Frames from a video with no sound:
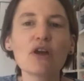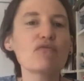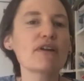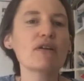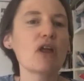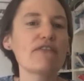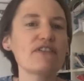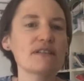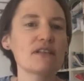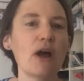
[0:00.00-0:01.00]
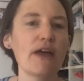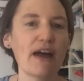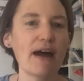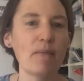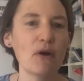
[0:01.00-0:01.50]
real life isn't like
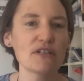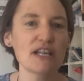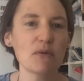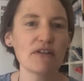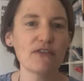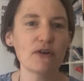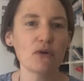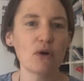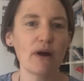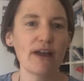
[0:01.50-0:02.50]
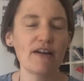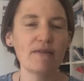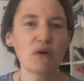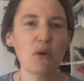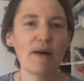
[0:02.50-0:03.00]
that. Mostly we feel quite
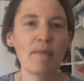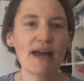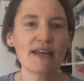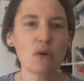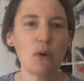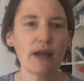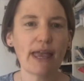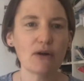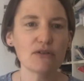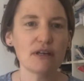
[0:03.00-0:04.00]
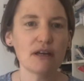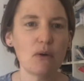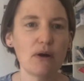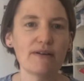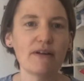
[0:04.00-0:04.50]
a mess, quite chaotic,
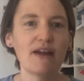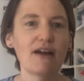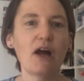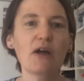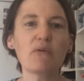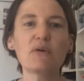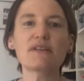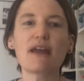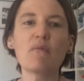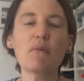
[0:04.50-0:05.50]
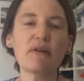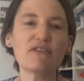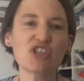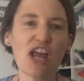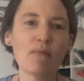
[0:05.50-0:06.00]
I always say I'm a bit of a
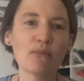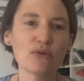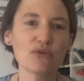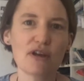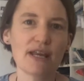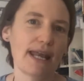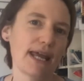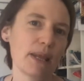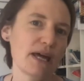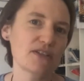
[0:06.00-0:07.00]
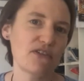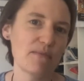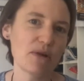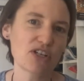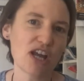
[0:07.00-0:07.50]
shambles, really, and that's very
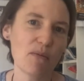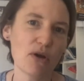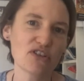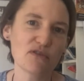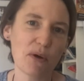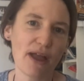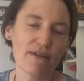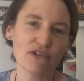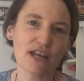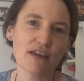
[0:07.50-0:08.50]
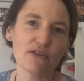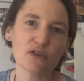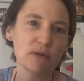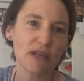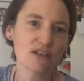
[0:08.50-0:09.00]
much how most of my everyday feels,
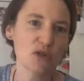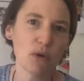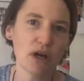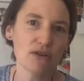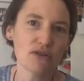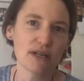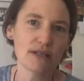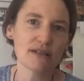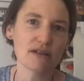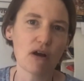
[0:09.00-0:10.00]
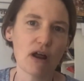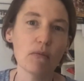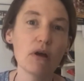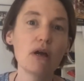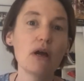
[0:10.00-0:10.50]
but that's not what goes on Instagram.
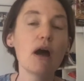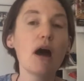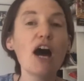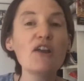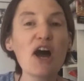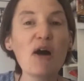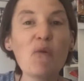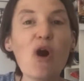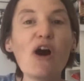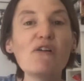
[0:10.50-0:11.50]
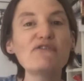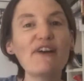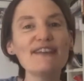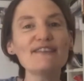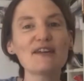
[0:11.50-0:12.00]
And what our
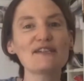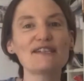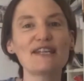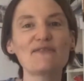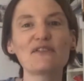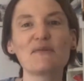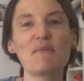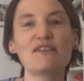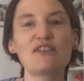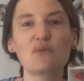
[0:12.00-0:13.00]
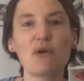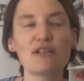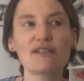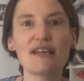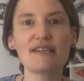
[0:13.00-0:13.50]
faith does is gives us a message where it
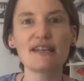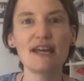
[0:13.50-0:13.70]
says